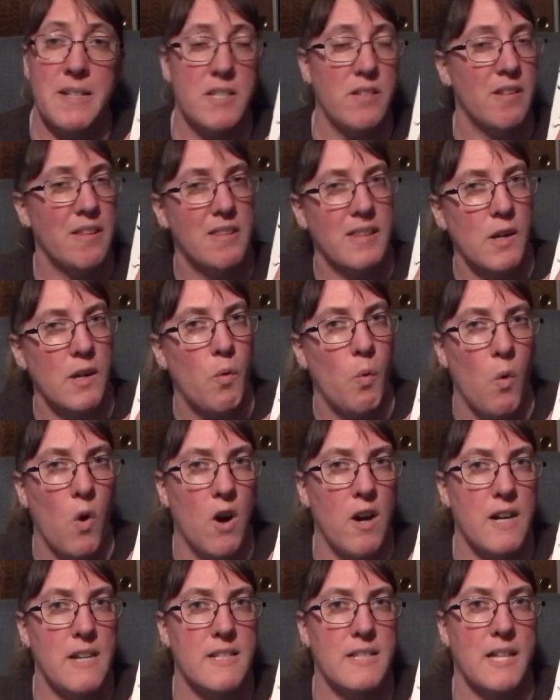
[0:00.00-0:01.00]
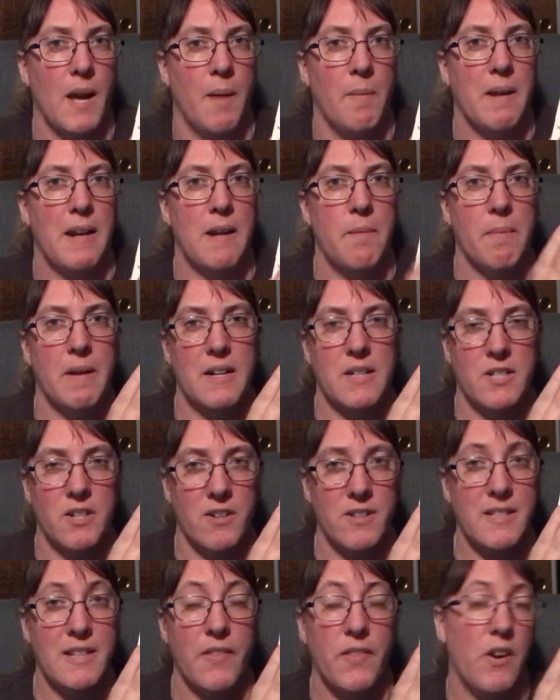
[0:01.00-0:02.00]
so they think war is coming, but it
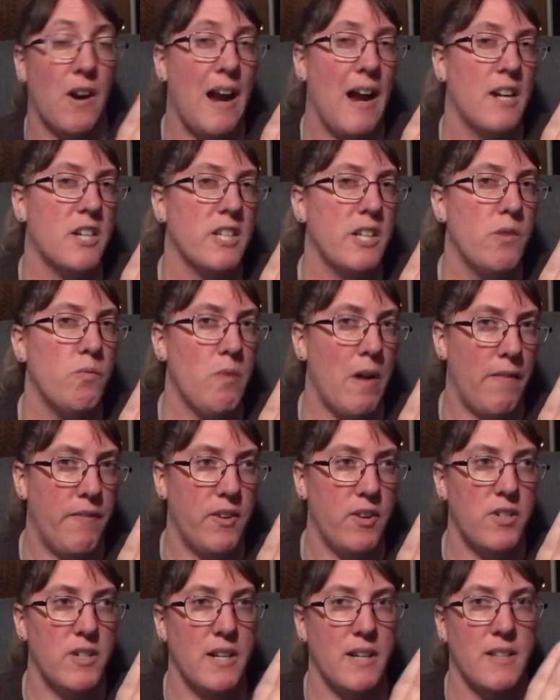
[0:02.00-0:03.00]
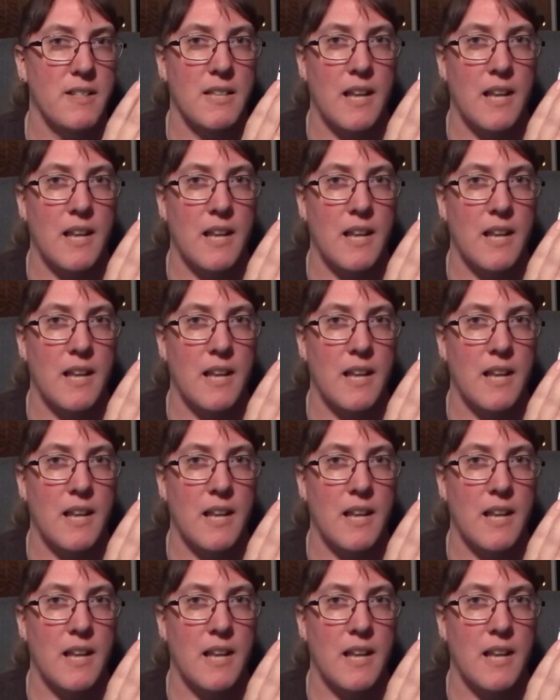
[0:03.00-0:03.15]
turns out they're actually refugees.